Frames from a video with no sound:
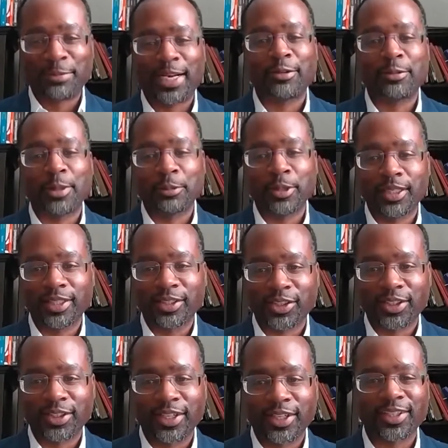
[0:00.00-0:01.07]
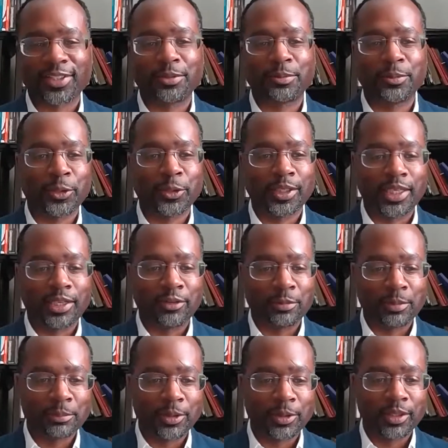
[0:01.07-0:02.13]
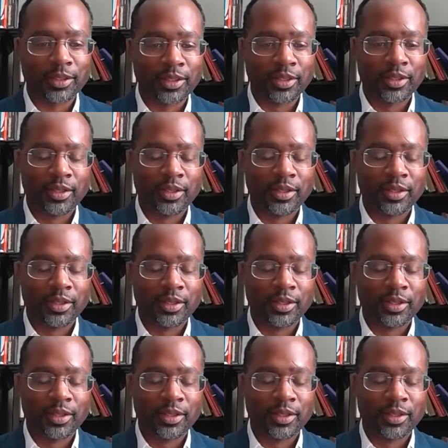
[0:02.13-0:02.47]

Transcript: but I remember Alicia Garza more than I remember the